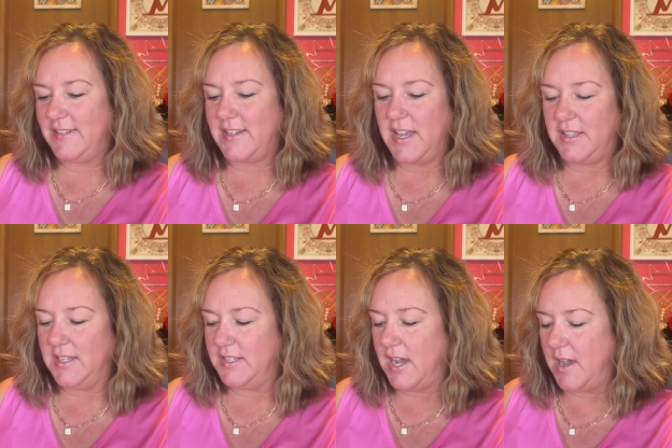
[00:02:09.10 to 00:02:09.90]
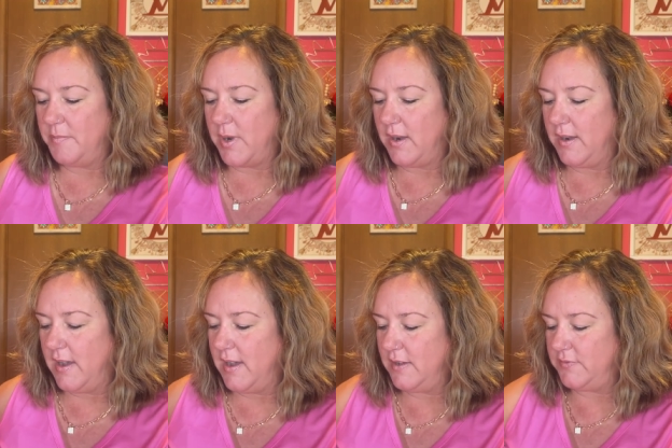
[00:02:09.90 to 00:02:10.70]
cut the top part
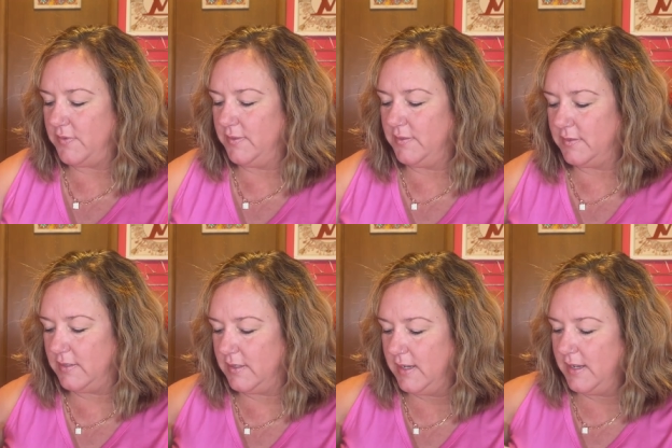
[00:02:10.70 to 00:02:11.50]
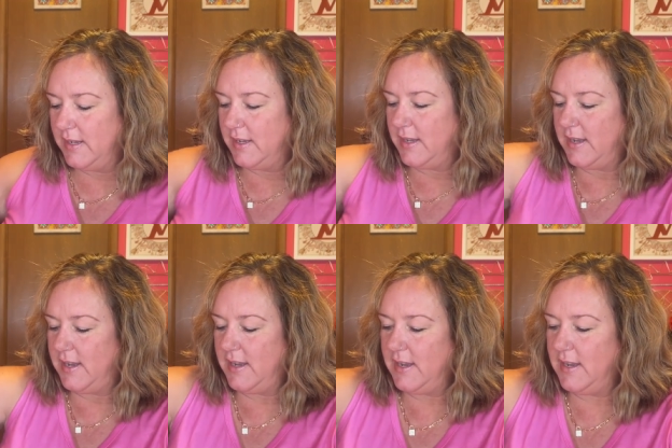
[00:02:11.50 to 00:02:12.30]
off
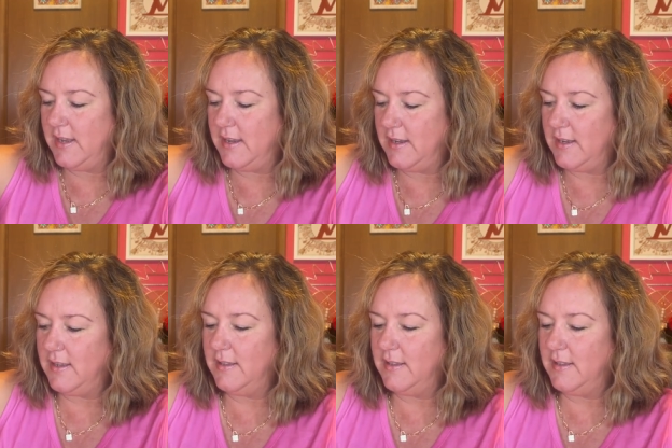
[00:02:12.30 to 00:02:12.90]
and